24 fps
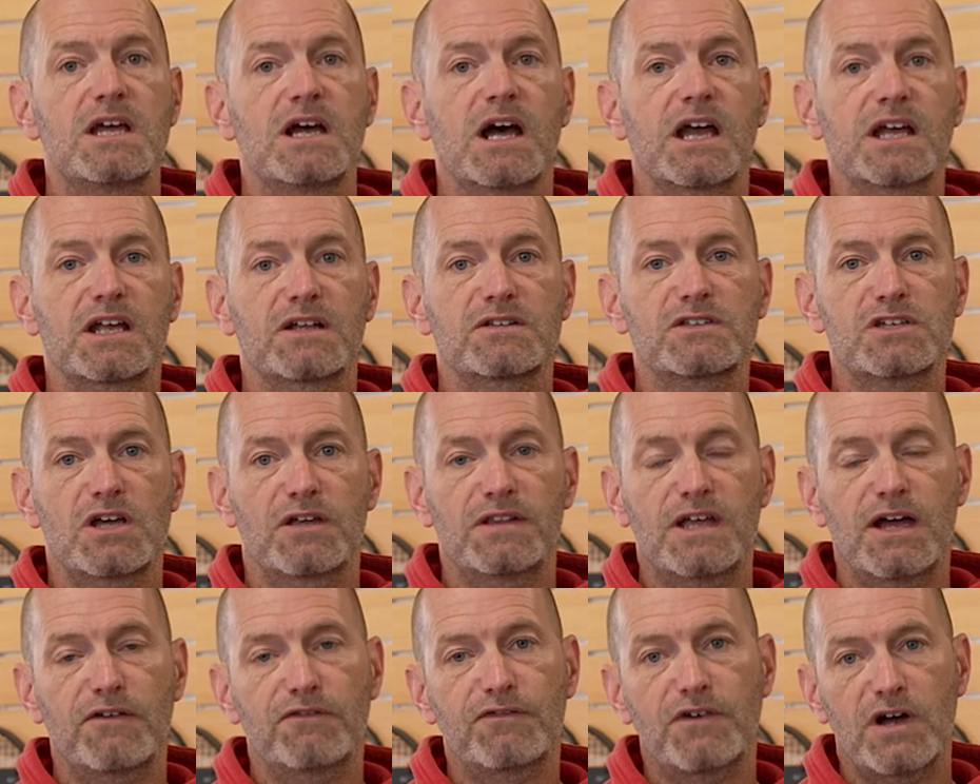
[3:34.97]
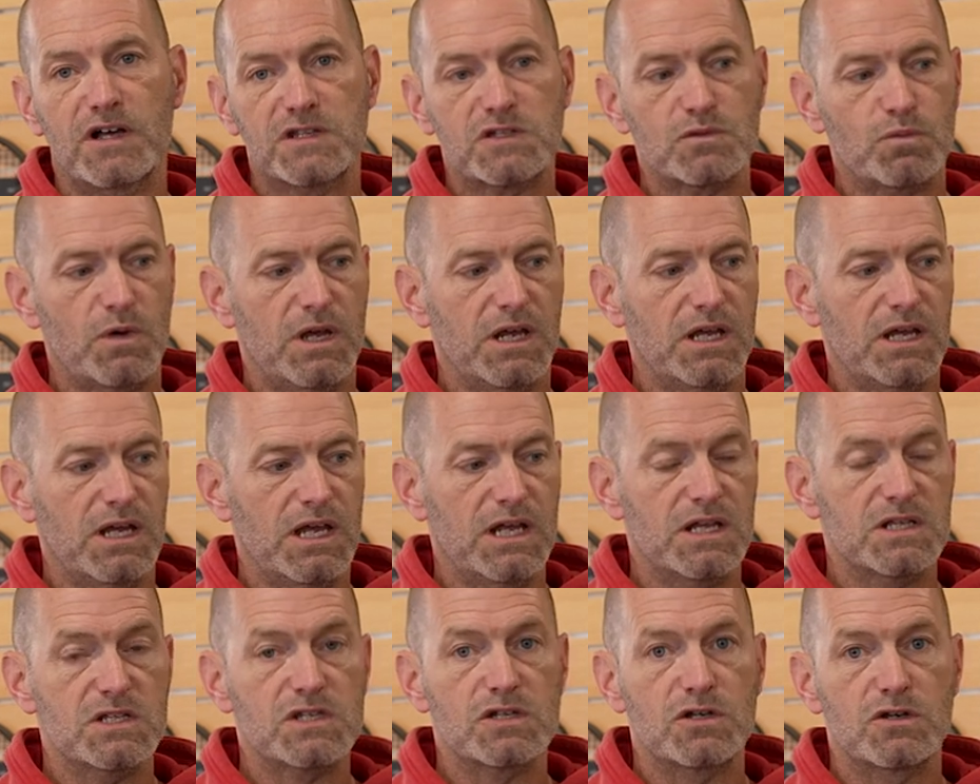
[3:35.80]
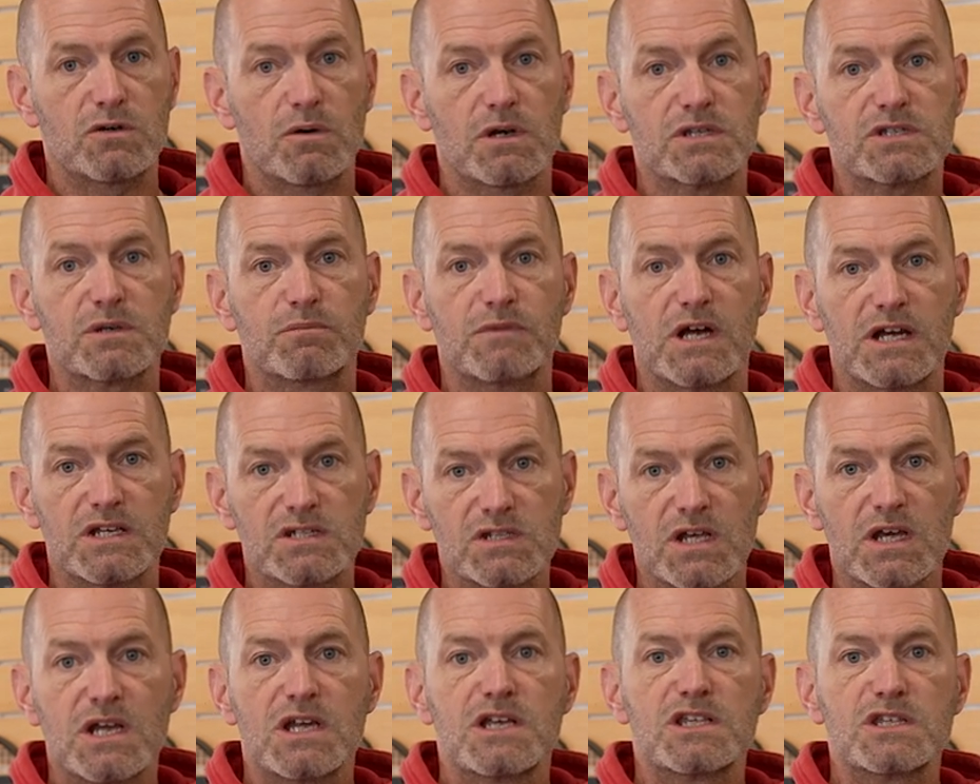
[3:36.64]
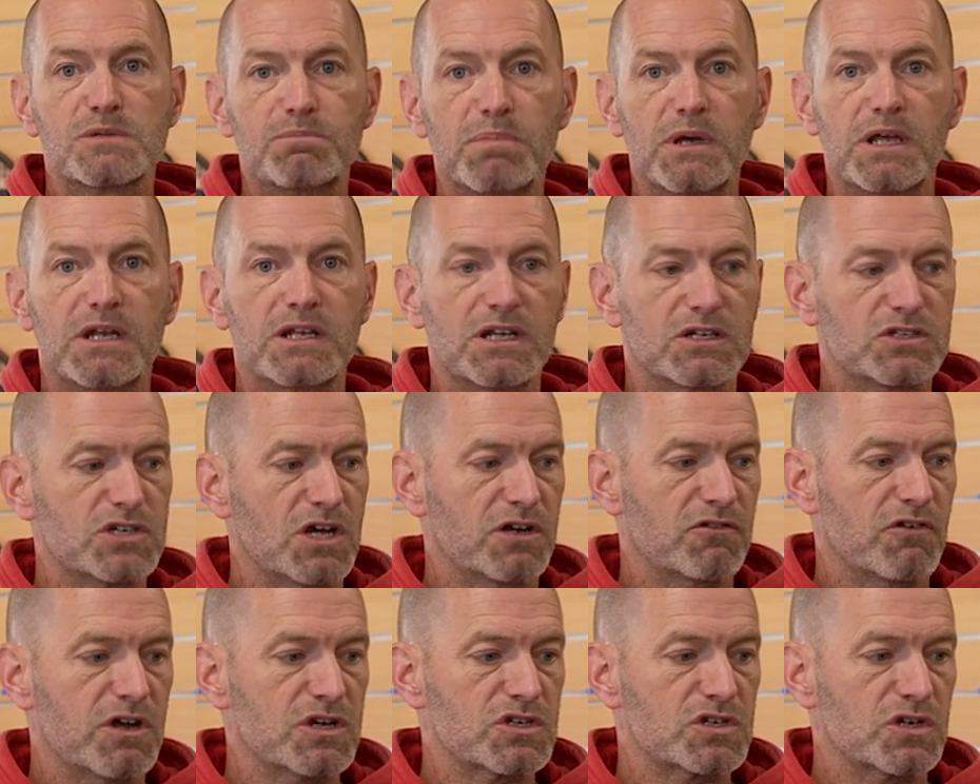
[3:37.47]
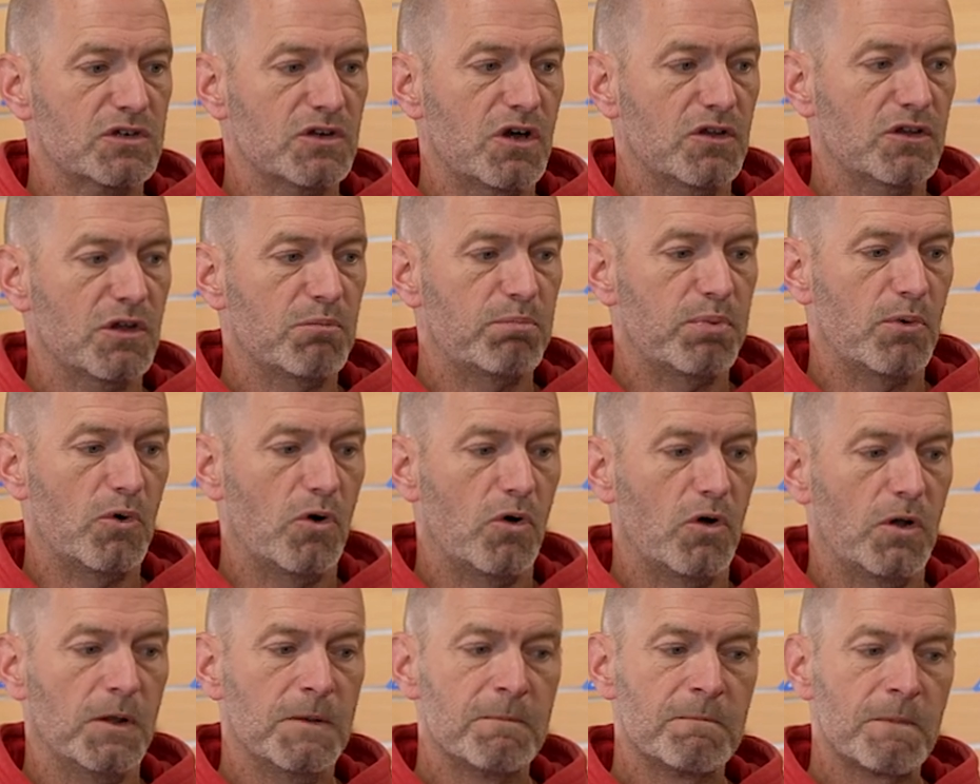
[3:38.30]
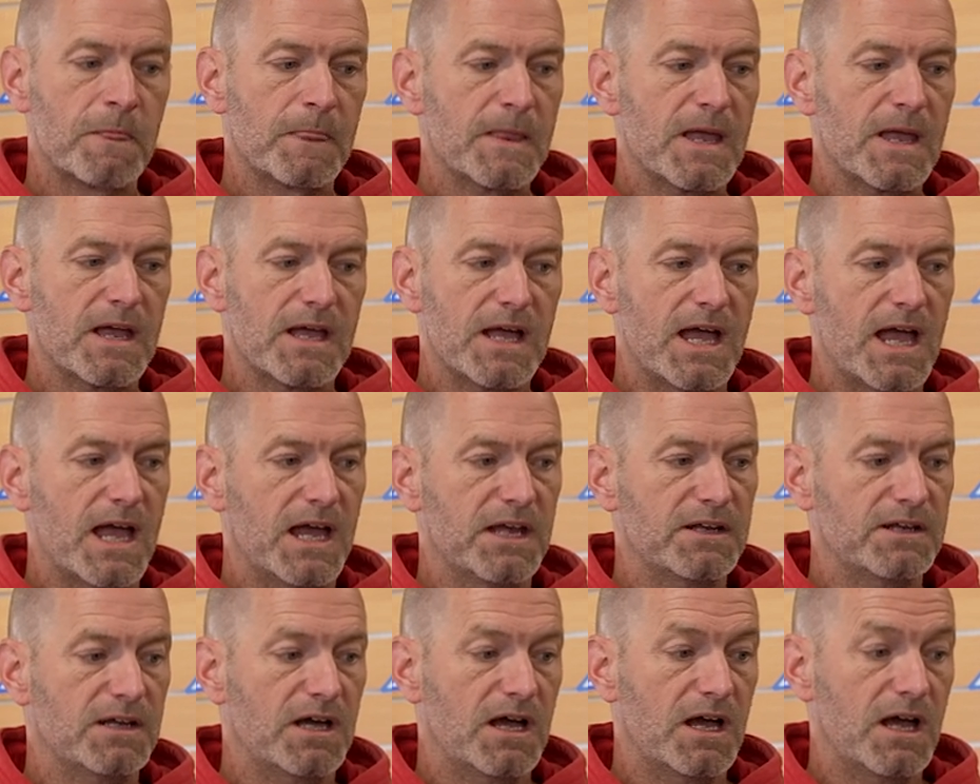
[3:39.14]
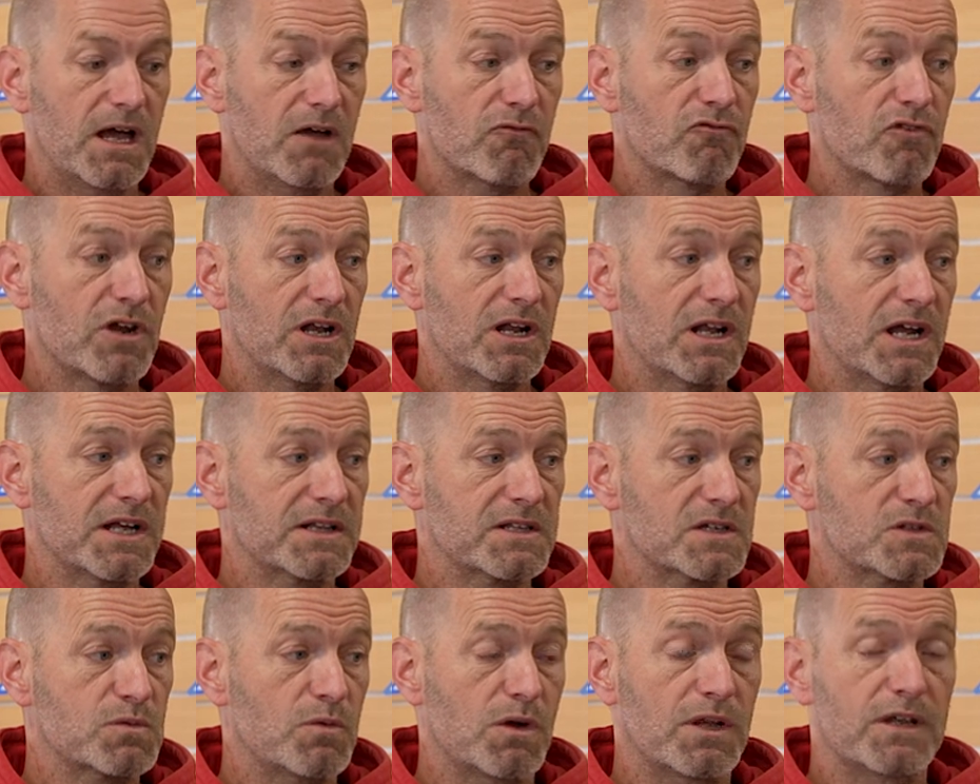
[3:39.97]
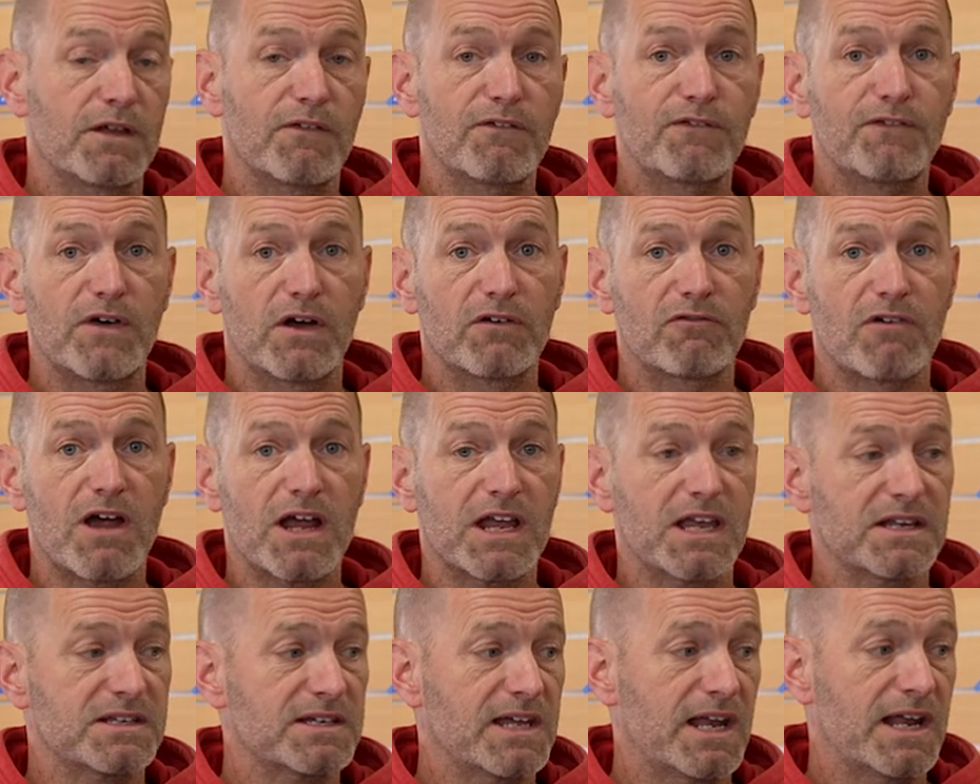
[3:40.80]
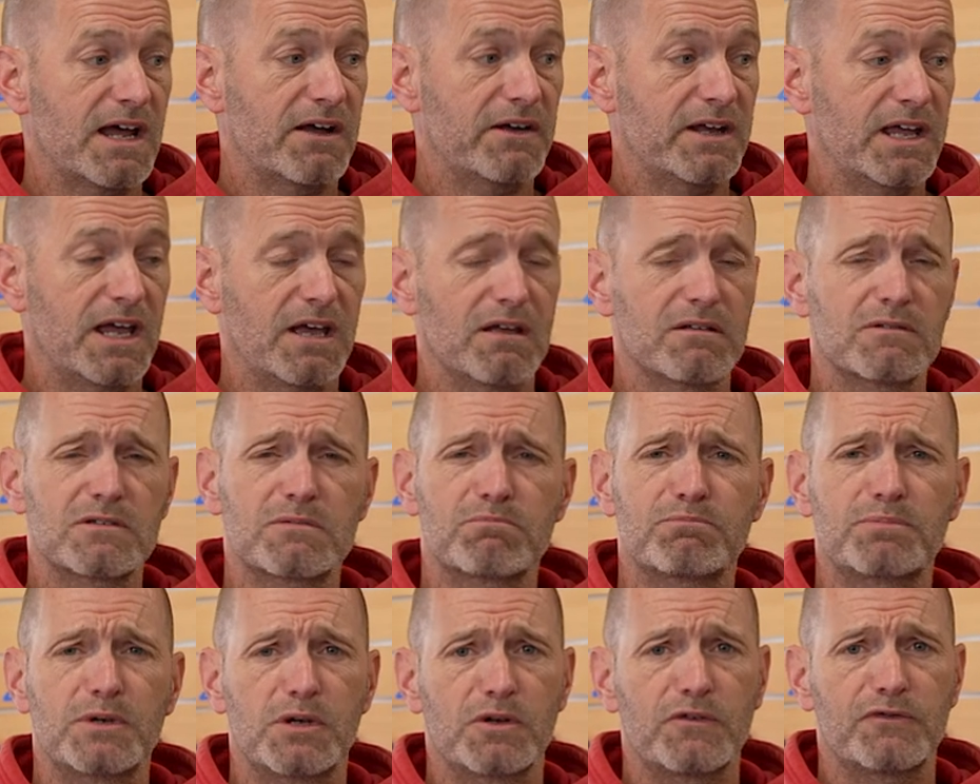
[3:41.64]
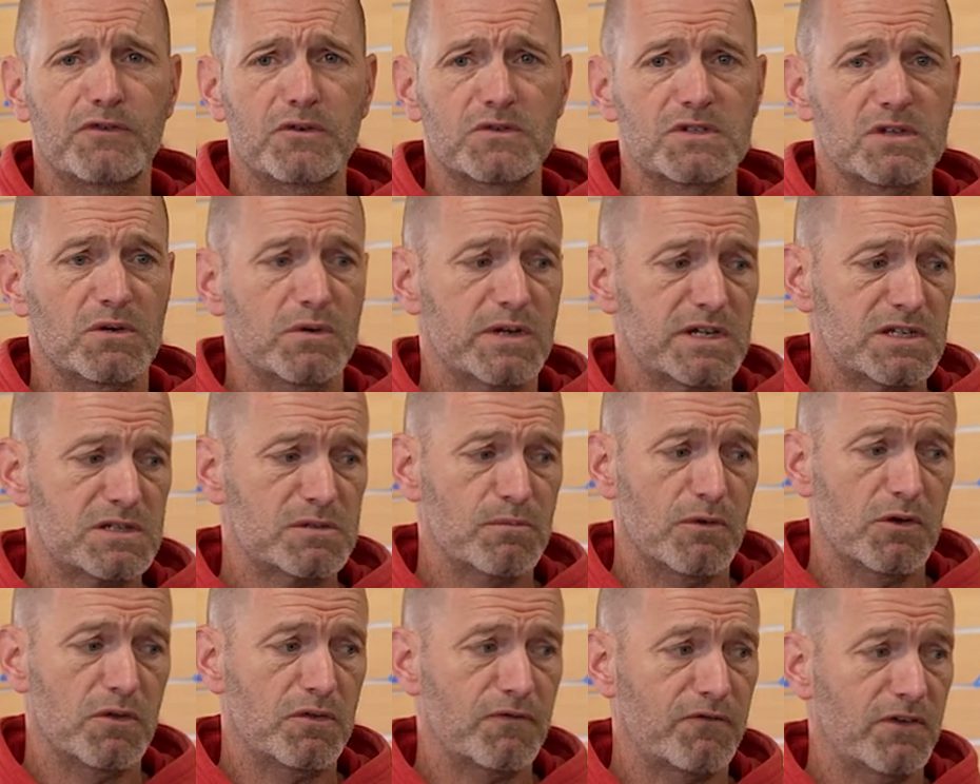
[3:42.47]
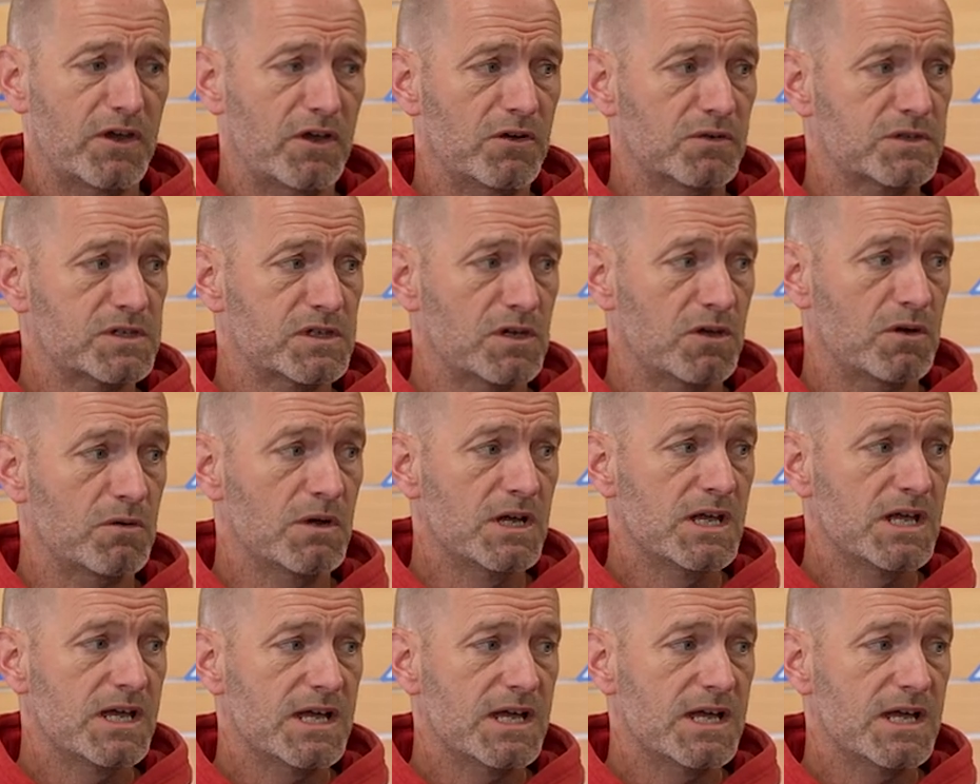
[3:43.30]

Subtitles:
I can turn that fast swing into some nice spin generation on the ball. And I really like this one. Fun racket to get out and hit. Beautiful, silky smooth feel too.